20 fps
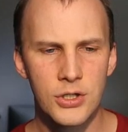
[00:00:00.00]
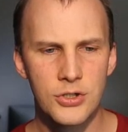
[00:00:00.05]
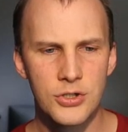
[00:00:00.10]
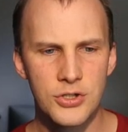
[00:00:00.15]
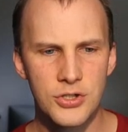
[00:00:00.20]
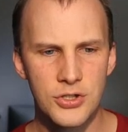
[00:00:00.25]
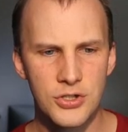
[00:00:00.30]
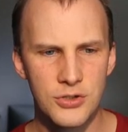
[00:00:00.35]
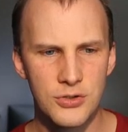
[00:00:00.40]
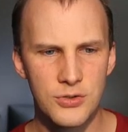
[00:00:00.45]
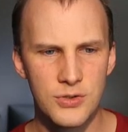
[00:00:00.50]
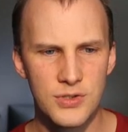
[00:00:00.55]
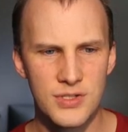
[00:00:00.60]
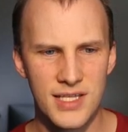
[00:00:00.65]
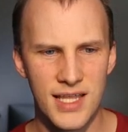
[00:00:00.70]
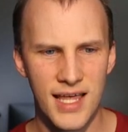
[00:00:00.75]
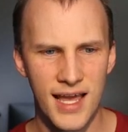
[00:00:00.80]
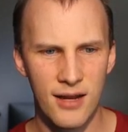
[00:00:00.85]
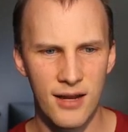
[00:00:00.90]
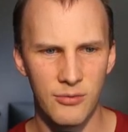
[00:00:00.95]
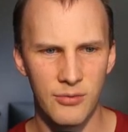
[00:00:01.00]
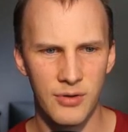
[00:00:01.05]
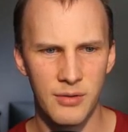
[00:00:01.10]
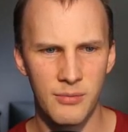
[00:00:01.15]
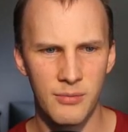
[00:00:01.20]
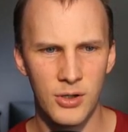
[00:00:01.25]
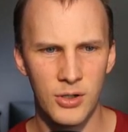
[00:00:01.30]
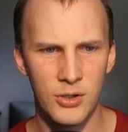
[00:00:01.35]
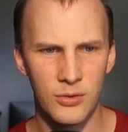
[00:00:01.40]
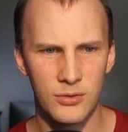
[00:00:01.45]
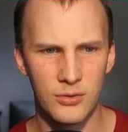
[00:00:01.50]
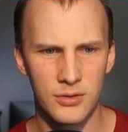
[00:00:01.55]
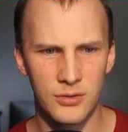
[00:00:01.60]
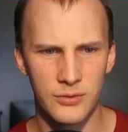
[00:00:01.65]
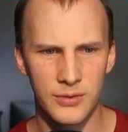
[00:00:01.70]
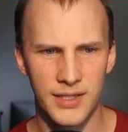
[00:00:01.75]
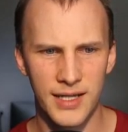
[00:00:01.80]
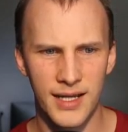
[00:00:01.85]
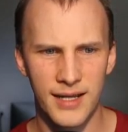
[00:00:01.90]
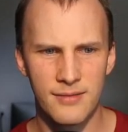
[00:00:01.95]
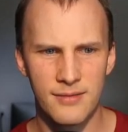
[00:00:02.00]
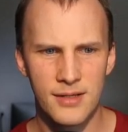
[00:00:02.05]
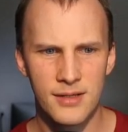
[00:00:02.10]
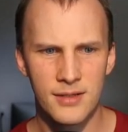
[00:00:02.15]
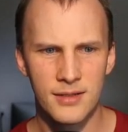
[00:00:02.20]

choose that remote, okay?